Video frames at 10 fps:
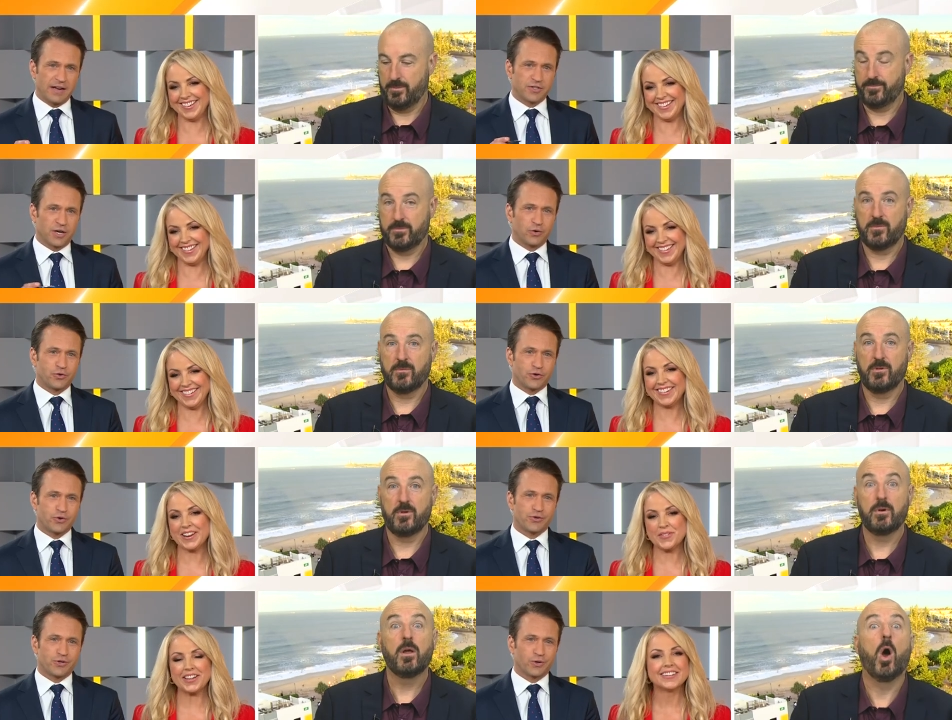Speaker 1: untold true
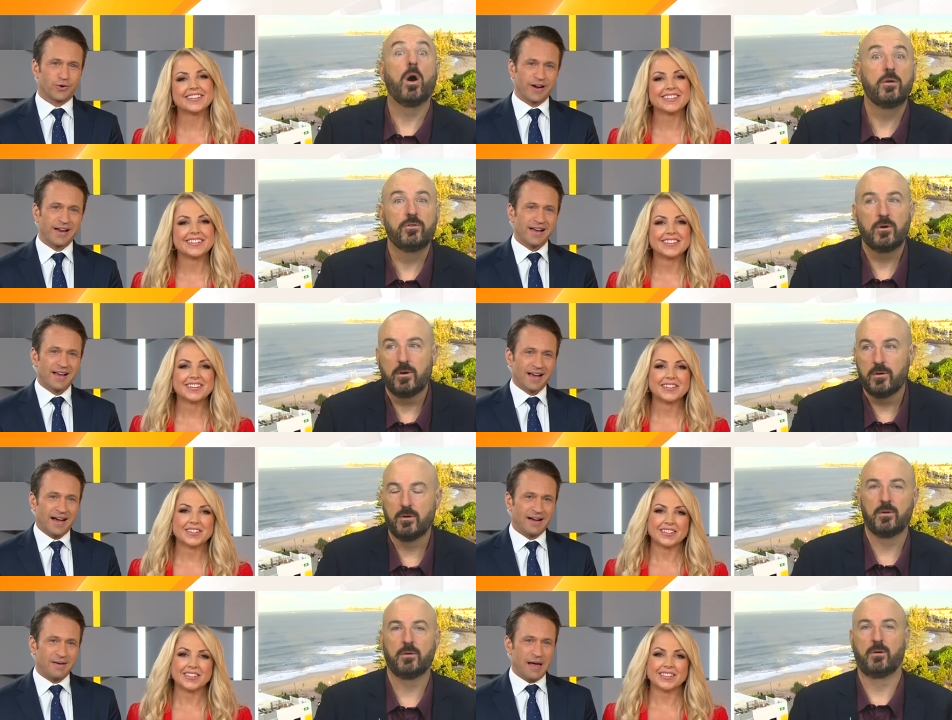story
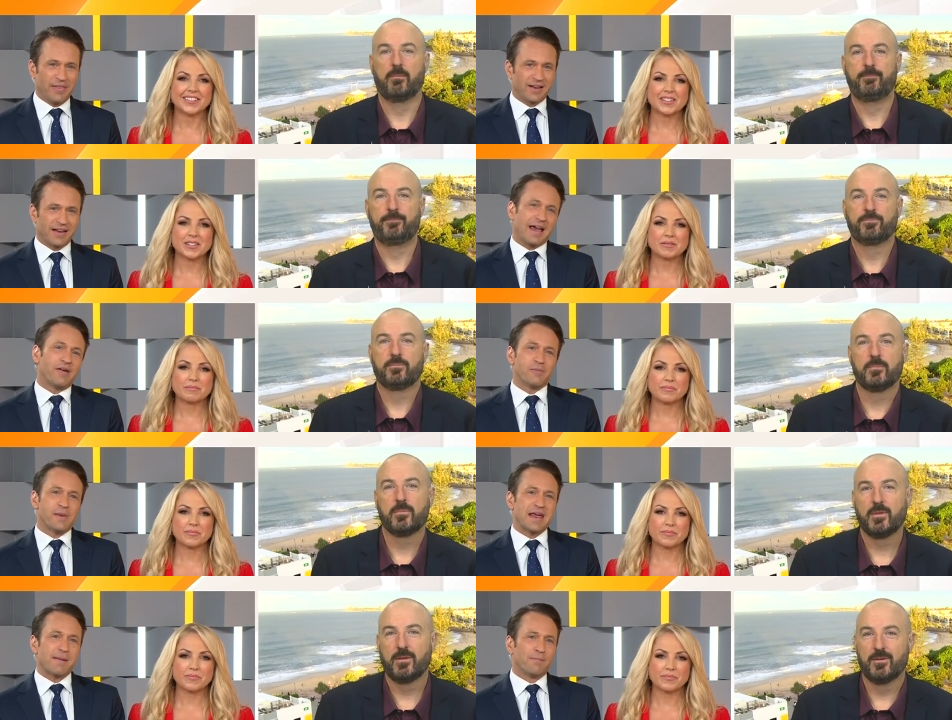uh, about the
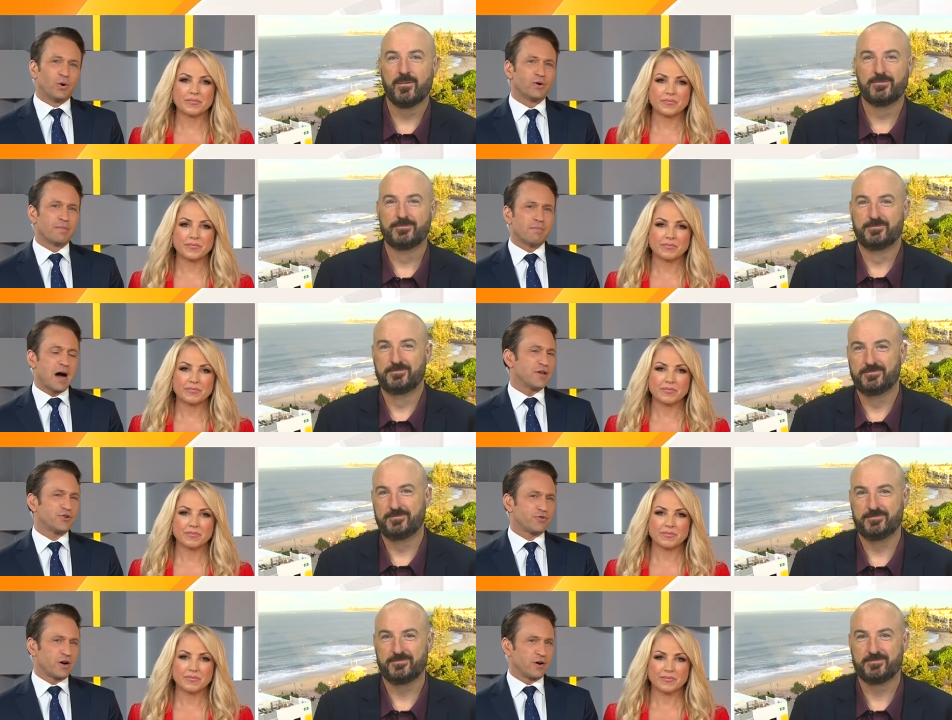Caribbean-born
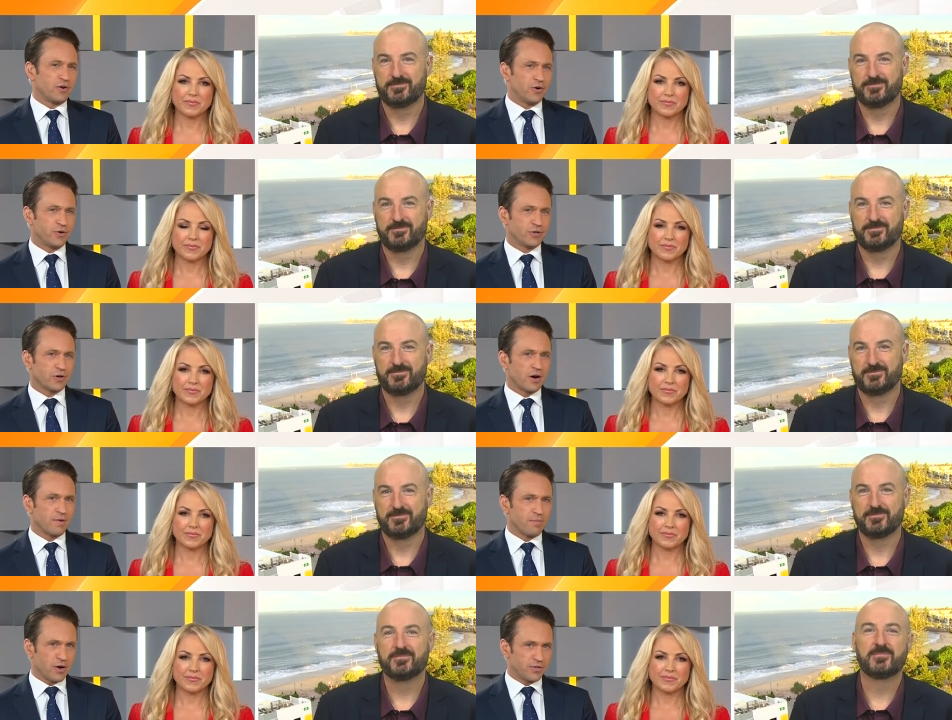maestro who took on
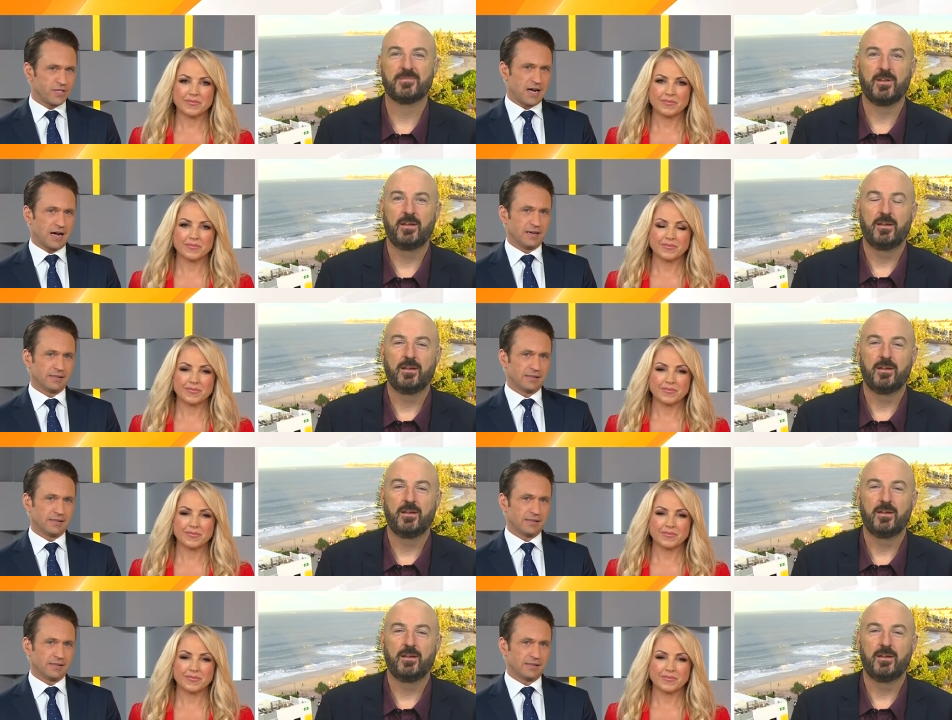Mozart.